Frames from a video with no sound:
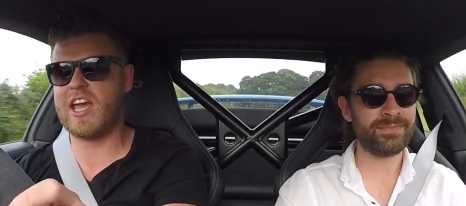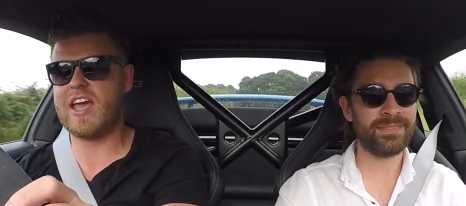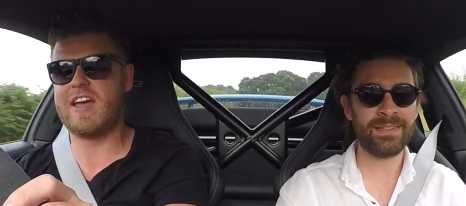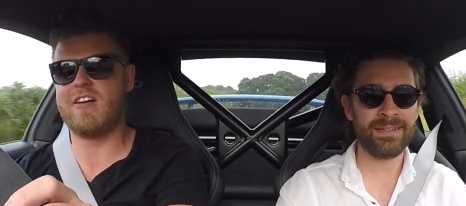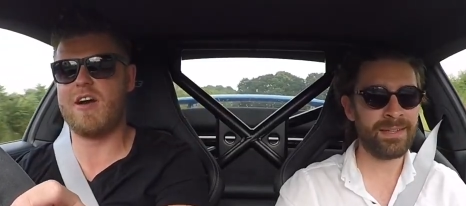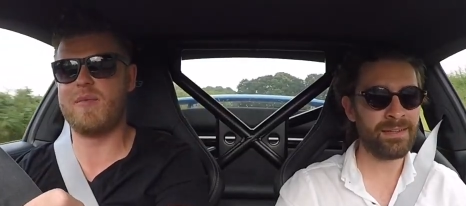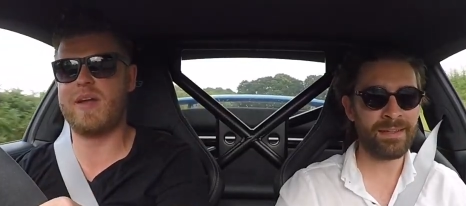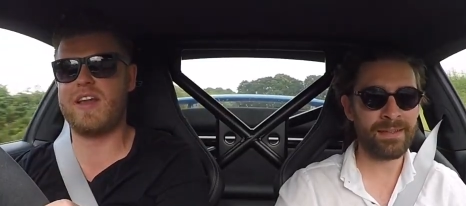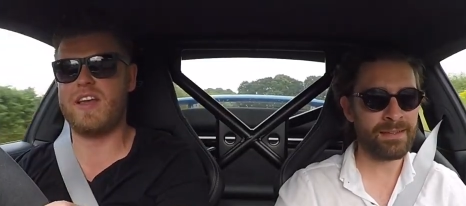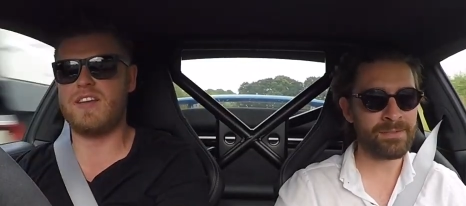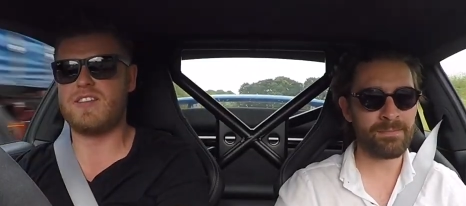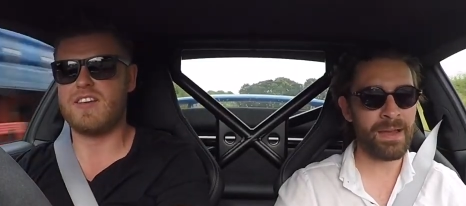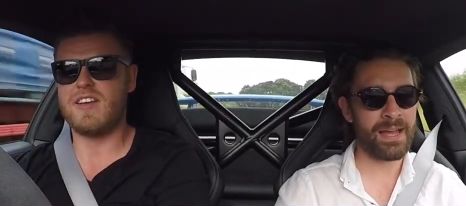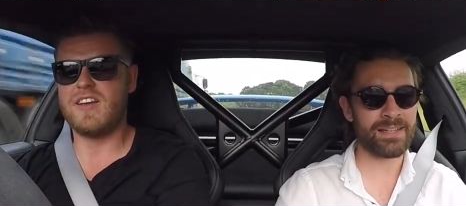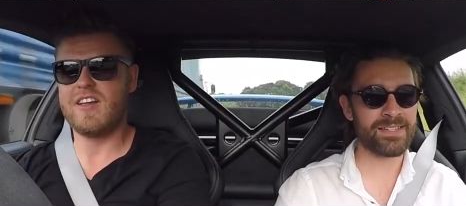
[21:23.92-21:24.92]
Speaker 1: gear. I mean, it's, it's
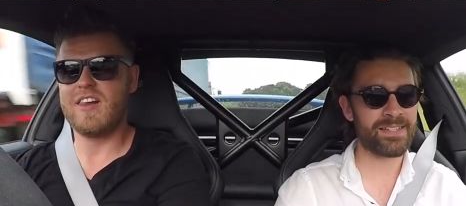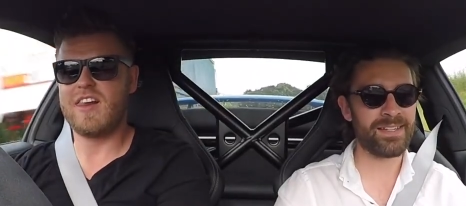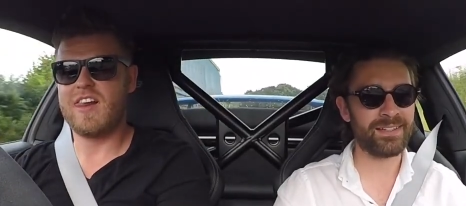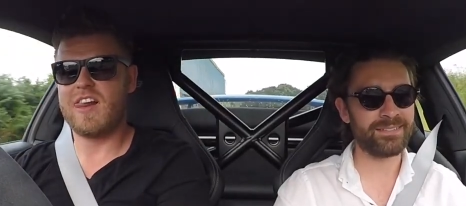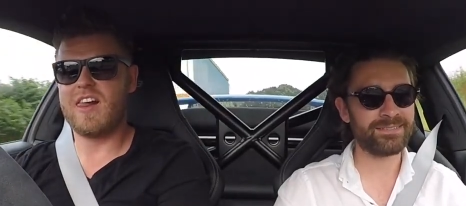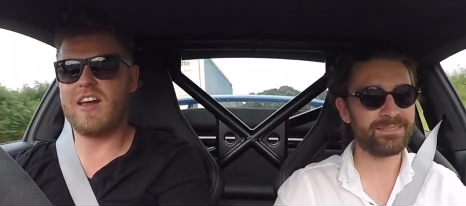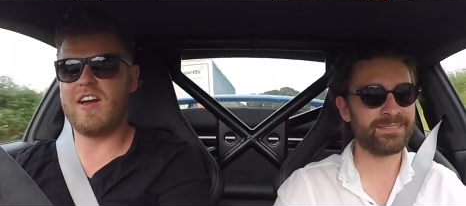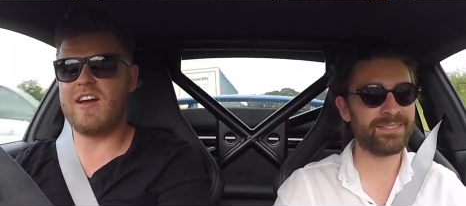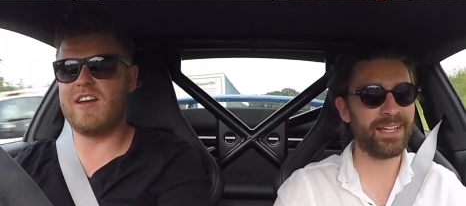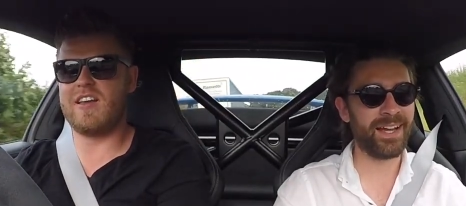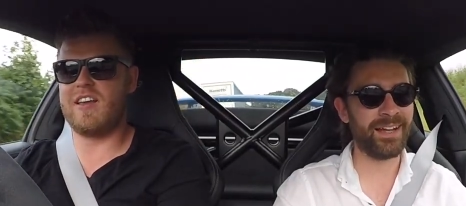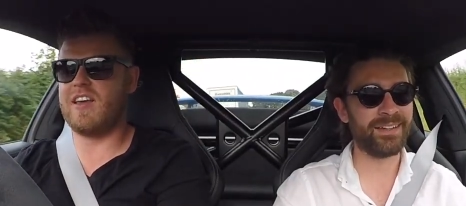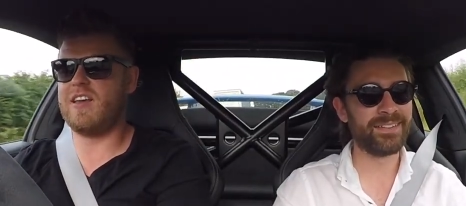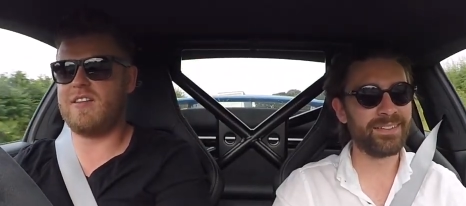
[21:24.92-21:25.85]
mad, isn't it? Yeah.